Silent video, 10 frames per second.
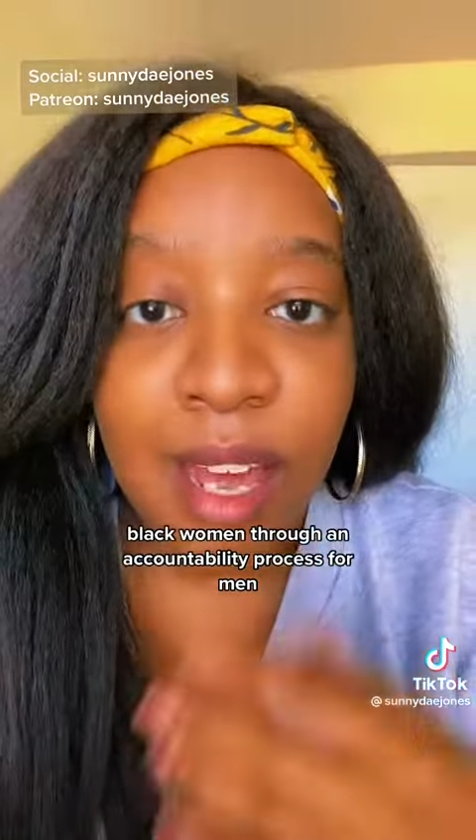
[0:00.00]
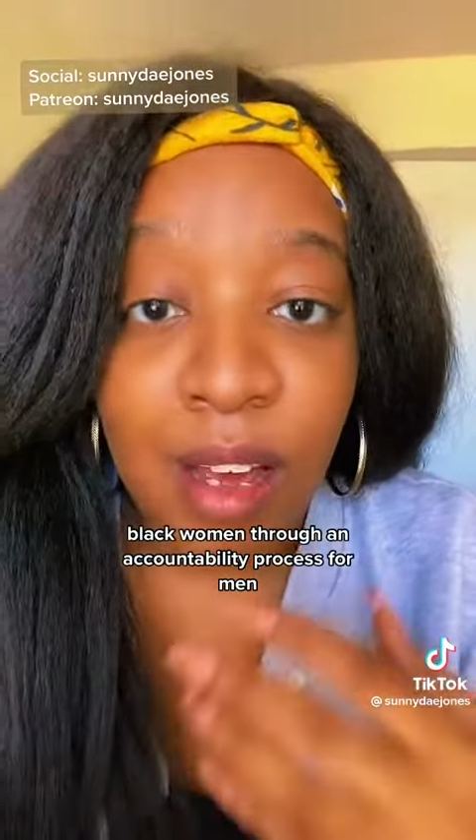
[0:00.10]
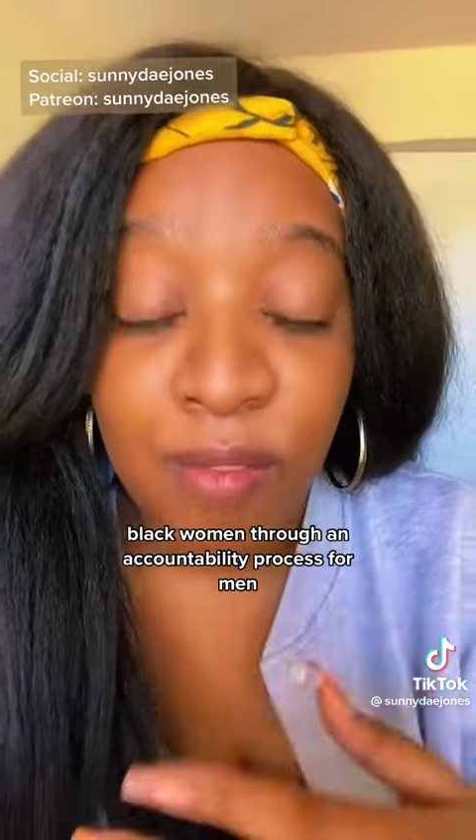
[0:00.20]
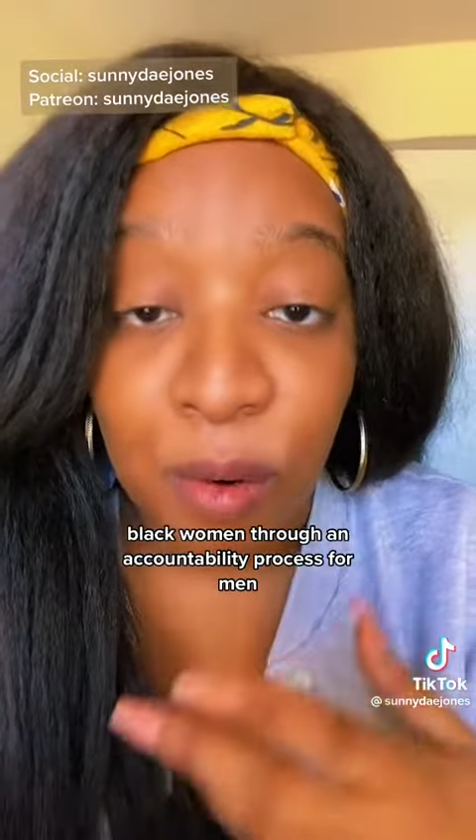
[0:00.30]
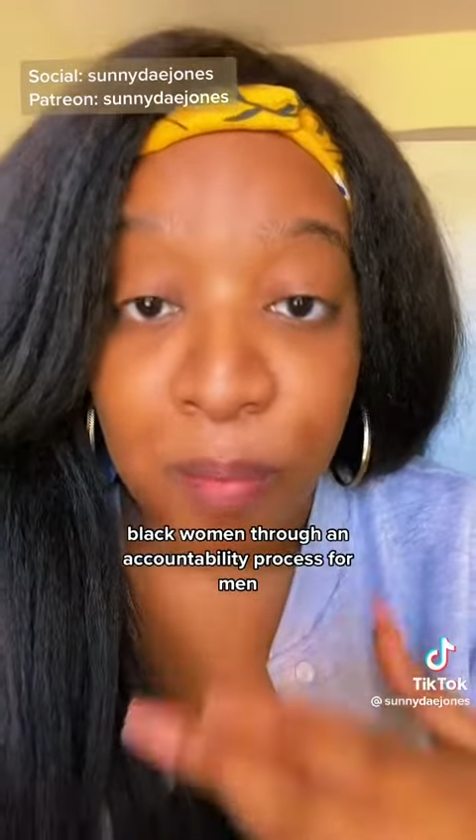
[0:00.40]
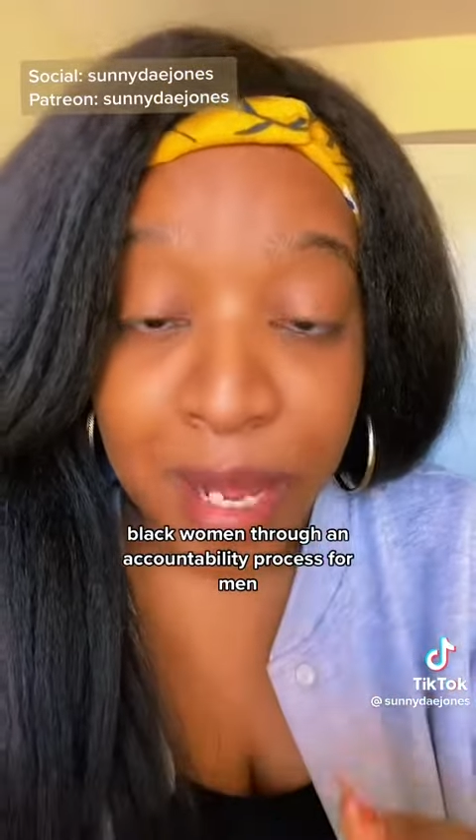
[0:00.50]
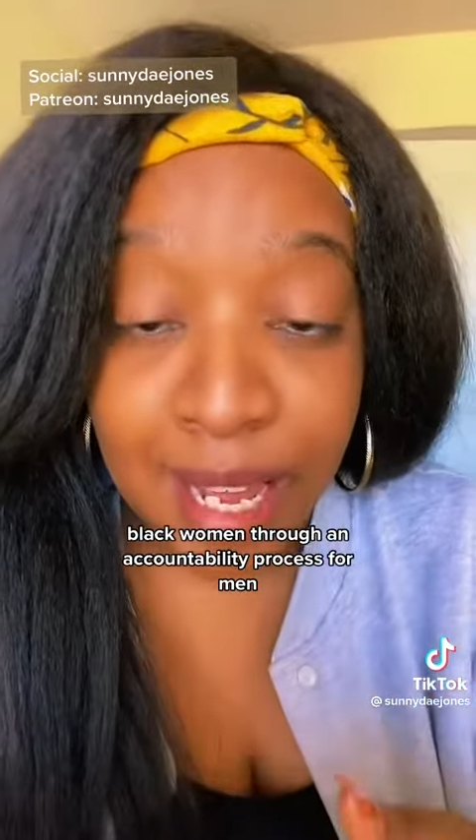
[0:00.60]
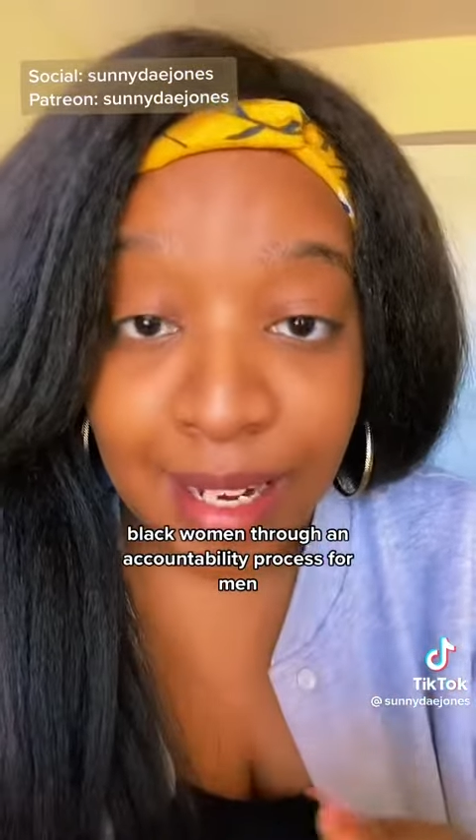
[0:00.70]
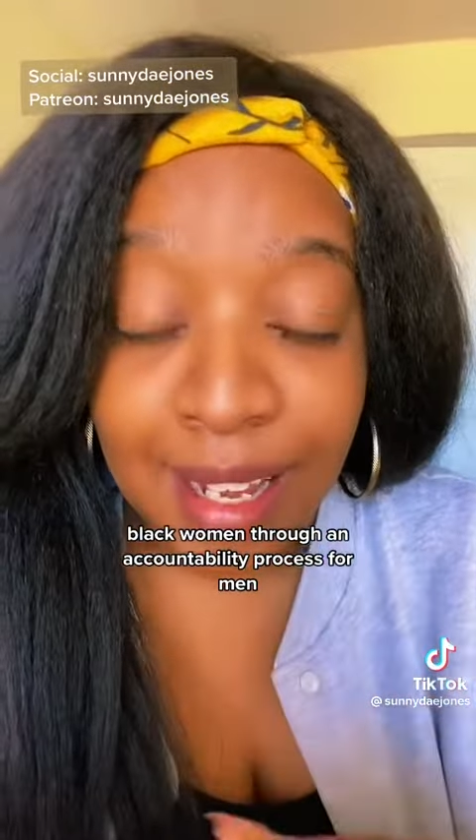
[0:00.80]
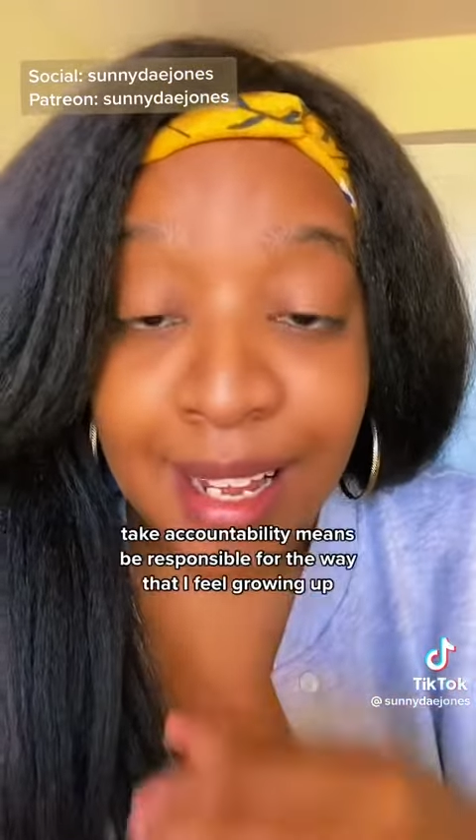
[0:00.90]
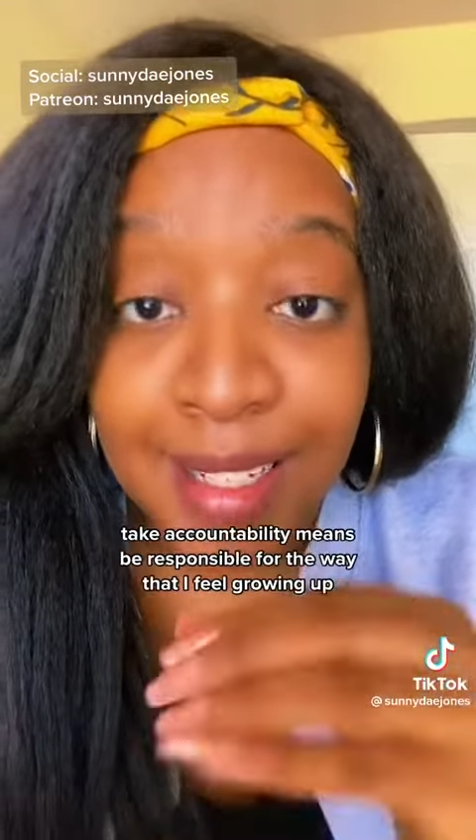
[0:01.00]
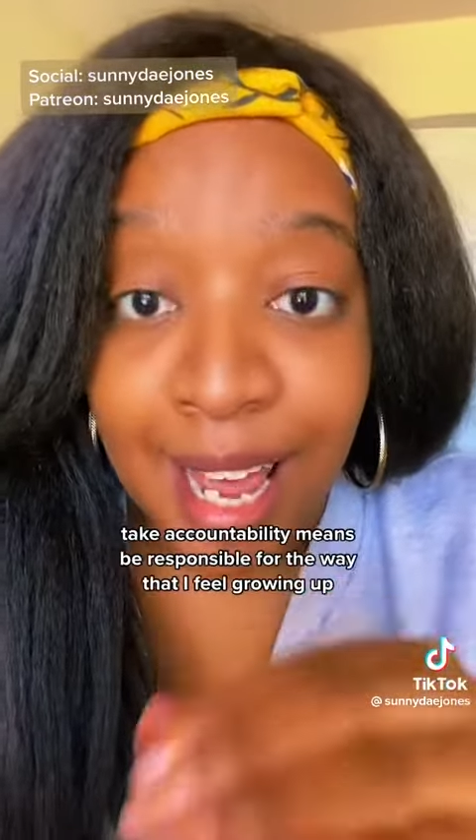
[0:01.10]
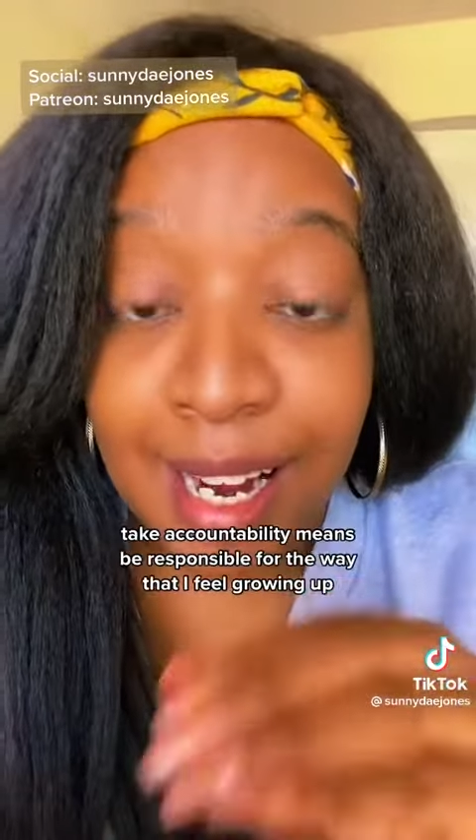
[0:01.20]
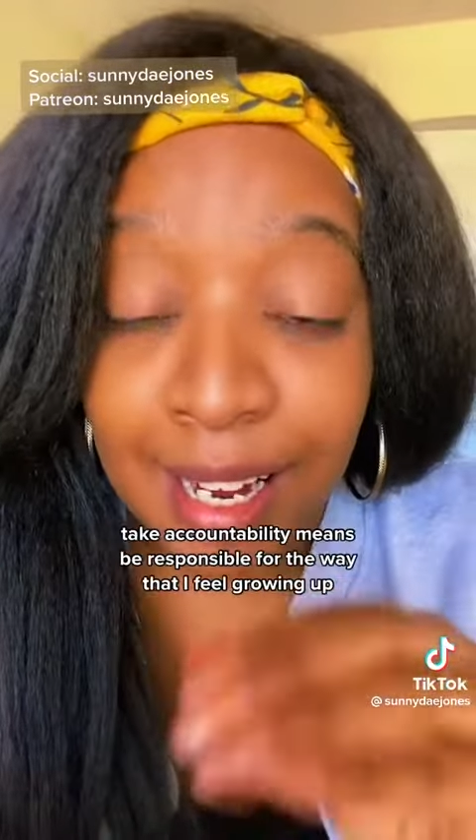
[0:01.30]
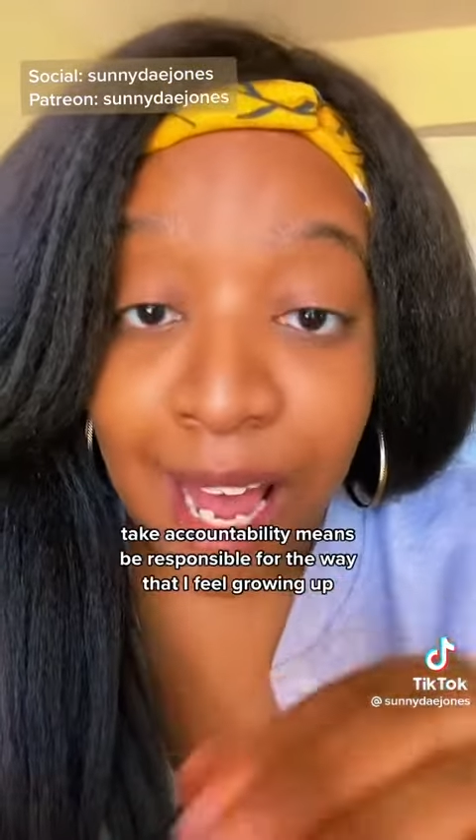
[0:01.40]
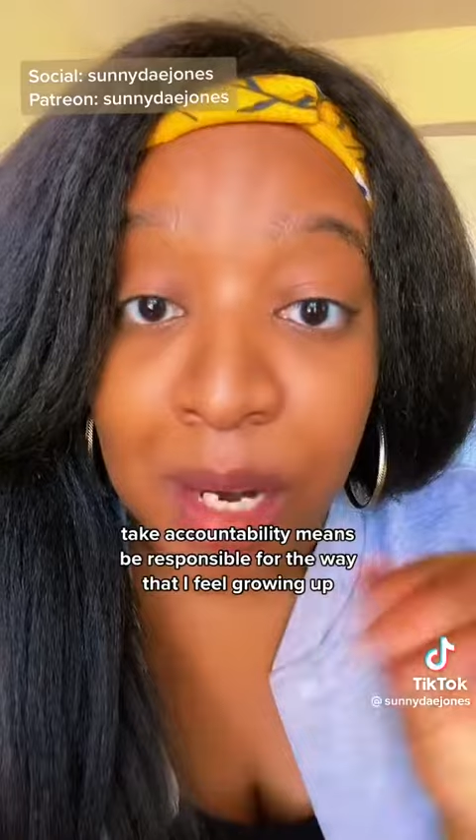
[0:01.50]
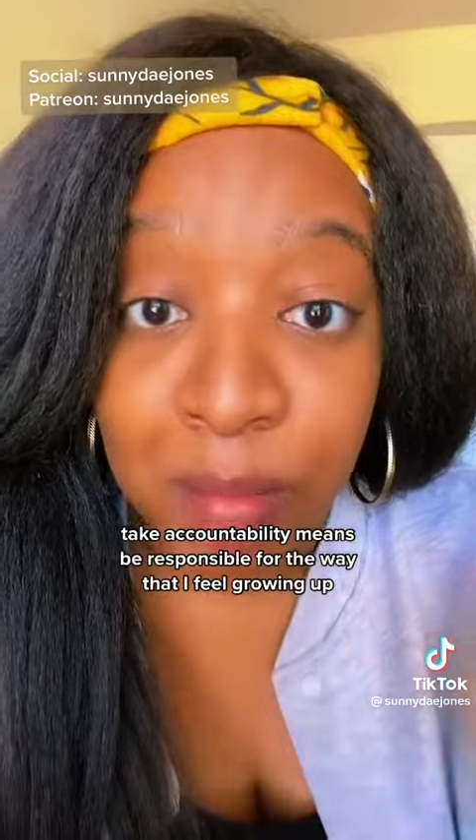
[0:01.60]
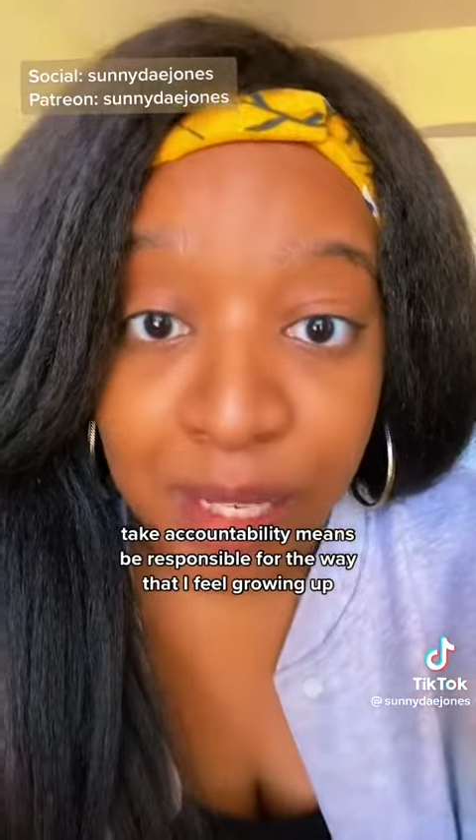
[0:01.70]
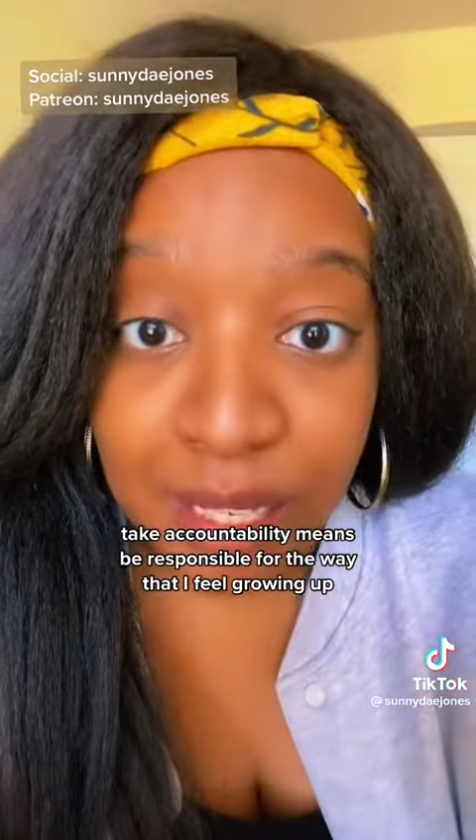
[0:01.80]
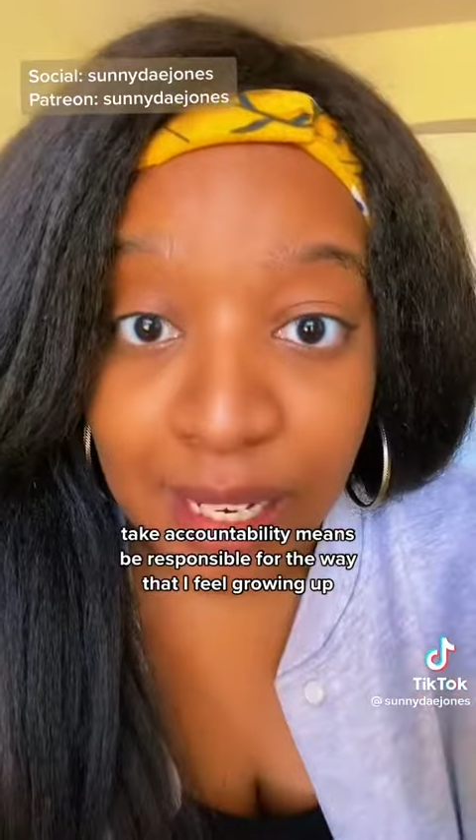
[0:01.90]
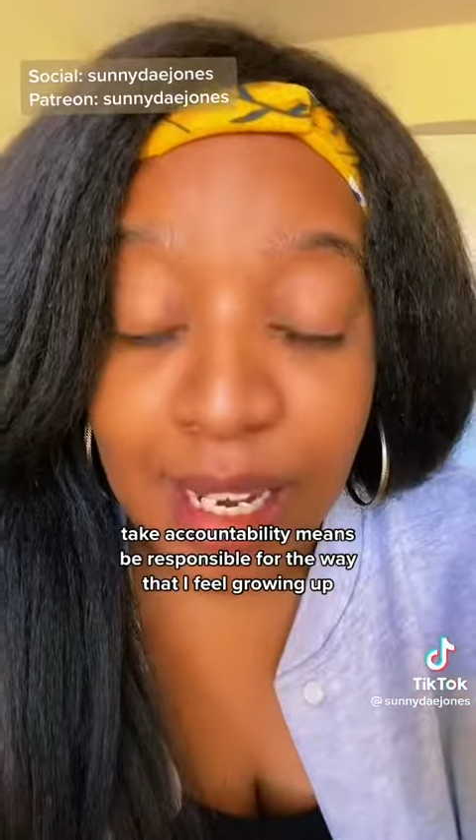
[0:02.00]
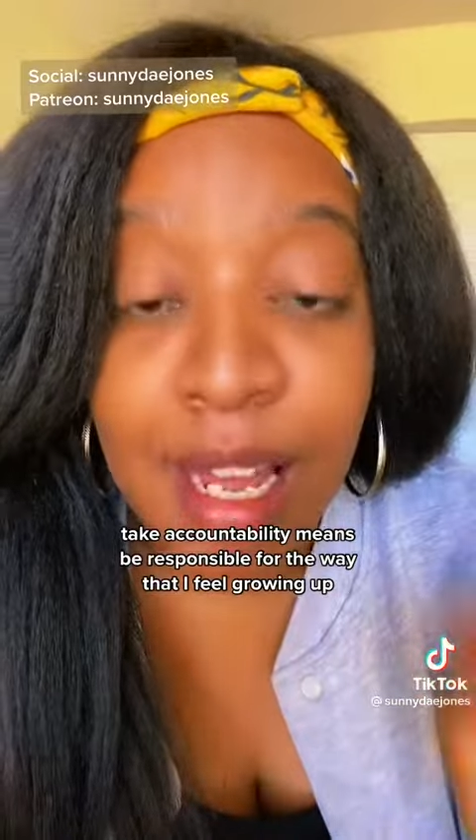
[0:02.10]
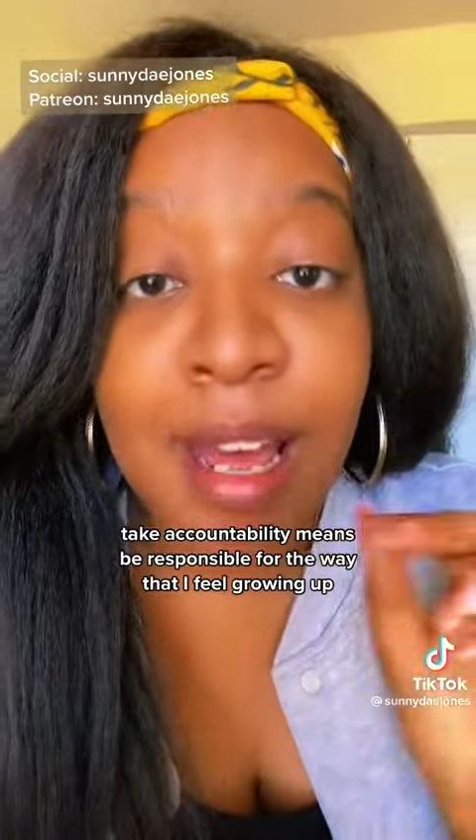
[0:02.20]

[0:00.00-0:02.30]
For men, take accountability